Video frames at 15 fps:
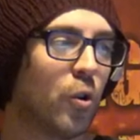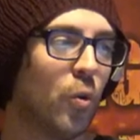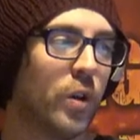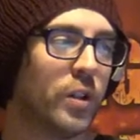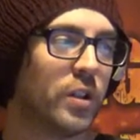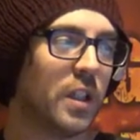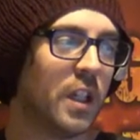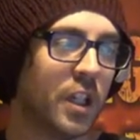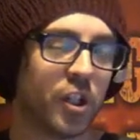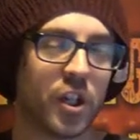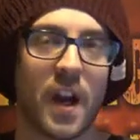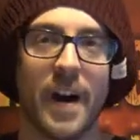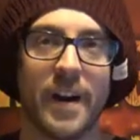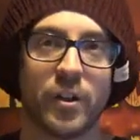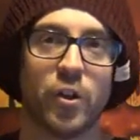go into each
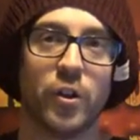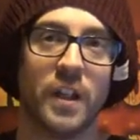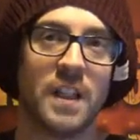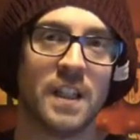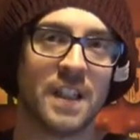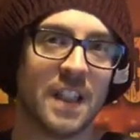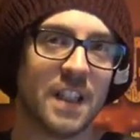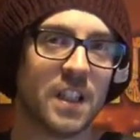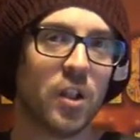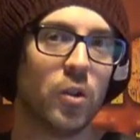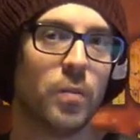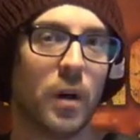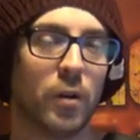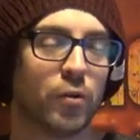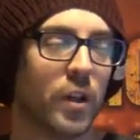character in detail,
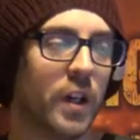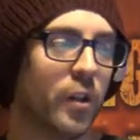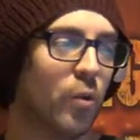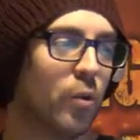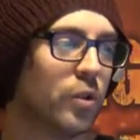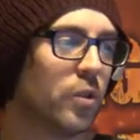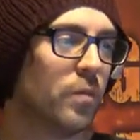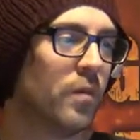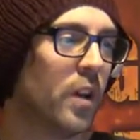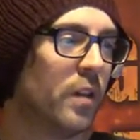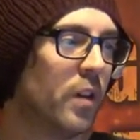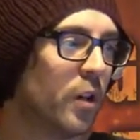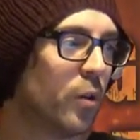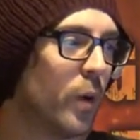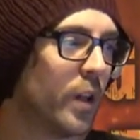but I'll try and go into them very,
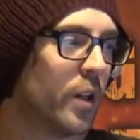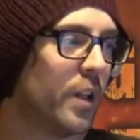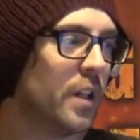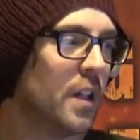very quickly.